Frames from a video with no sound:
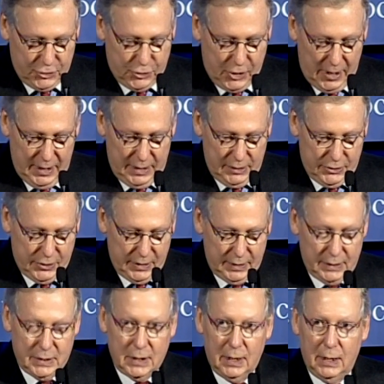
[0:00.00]
A lot has
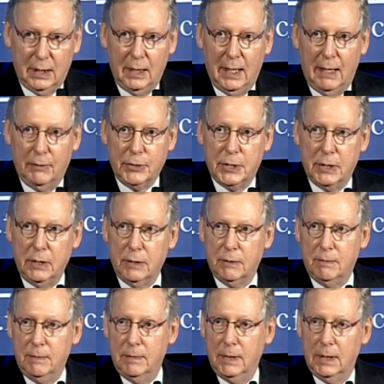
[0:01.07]
changed since I
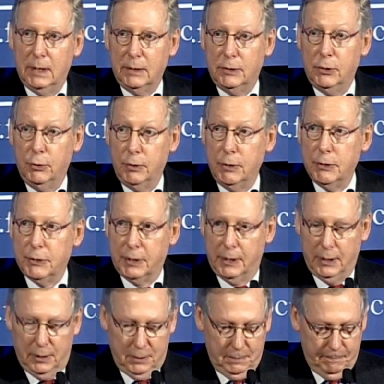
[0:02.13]
was here 2
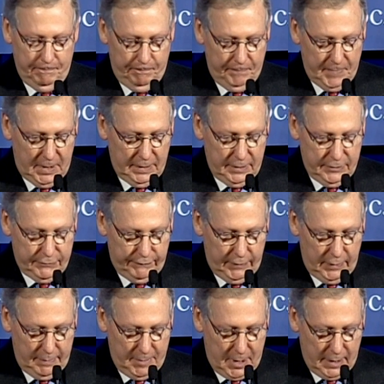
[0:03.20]
years ago in
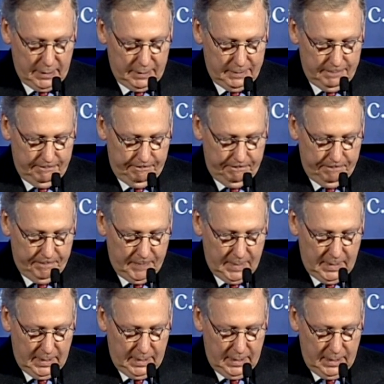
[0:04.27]
this very month.
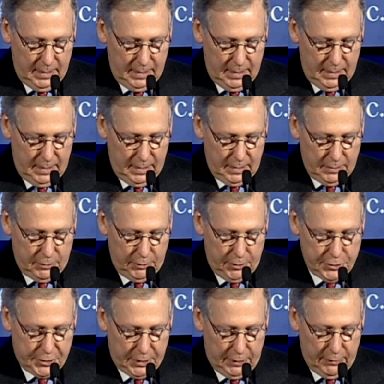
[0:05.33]

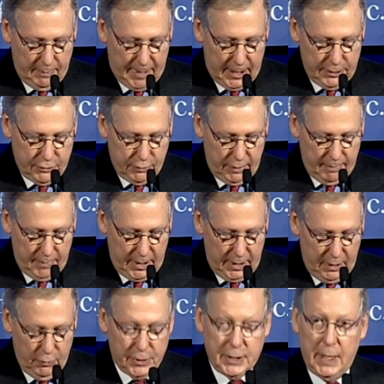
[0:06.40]
2 years ago, the
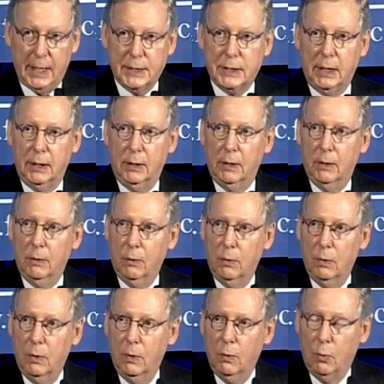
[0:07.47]
mainstream media was
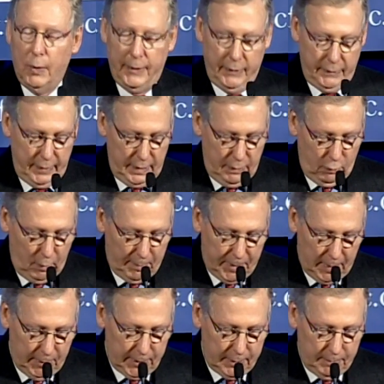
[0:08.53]
asking whether
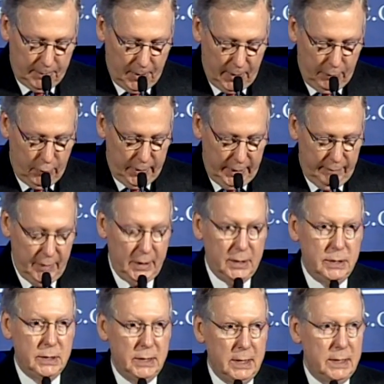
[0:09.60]
the Republican Party would
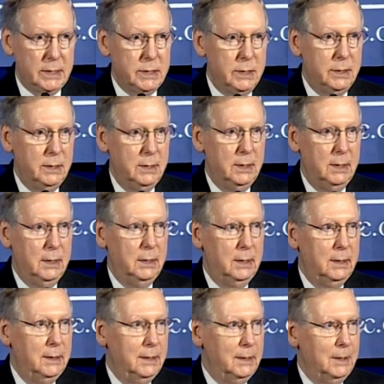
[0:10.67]
even exist
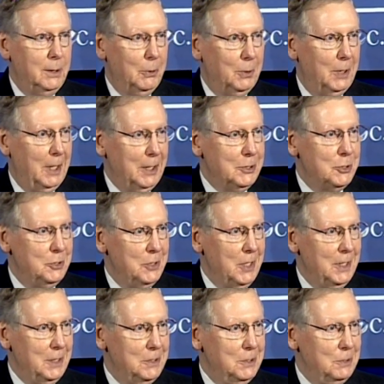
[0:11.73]
on
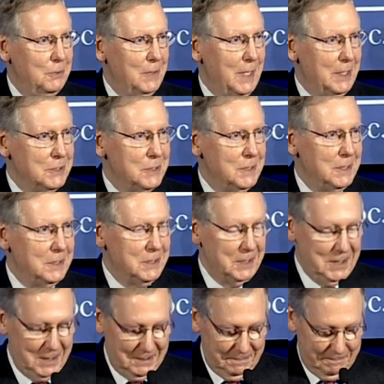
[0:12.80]
Election Day
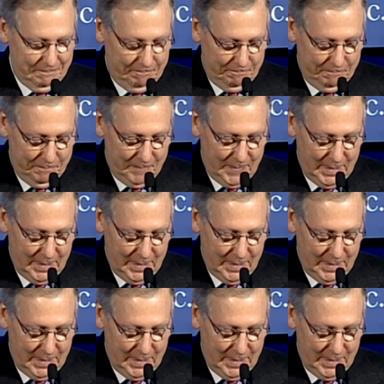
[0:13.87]
2010.